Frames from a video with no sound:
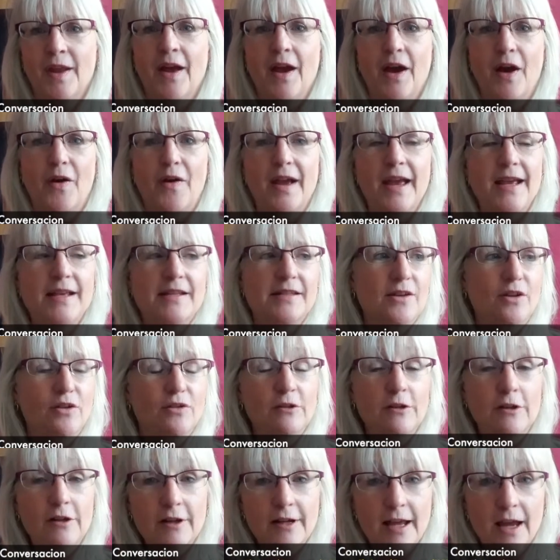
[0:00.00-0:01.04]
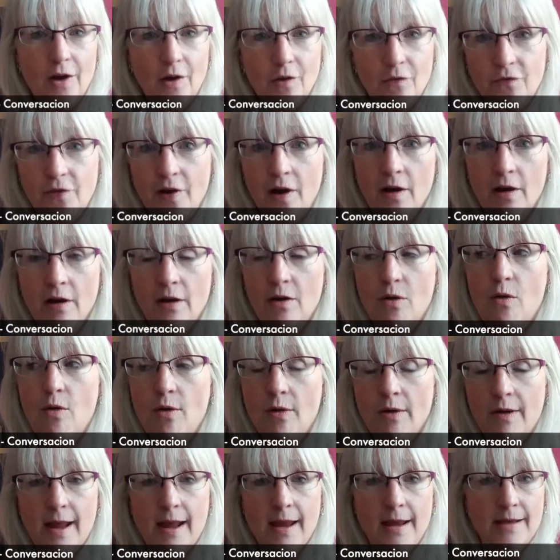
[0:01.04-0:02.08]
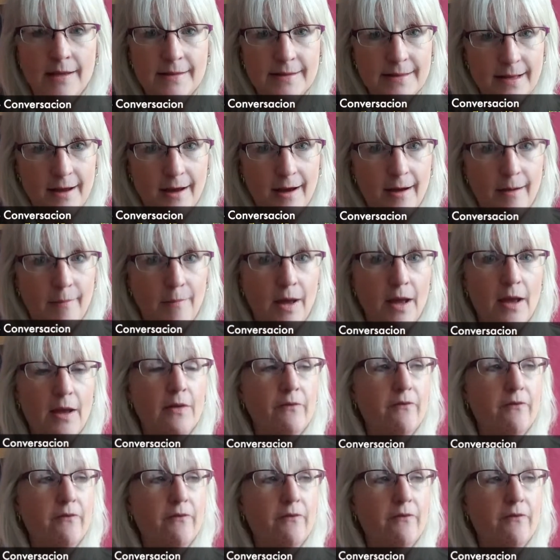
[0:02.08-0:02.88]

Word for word: Okay, so look how far Jorge has come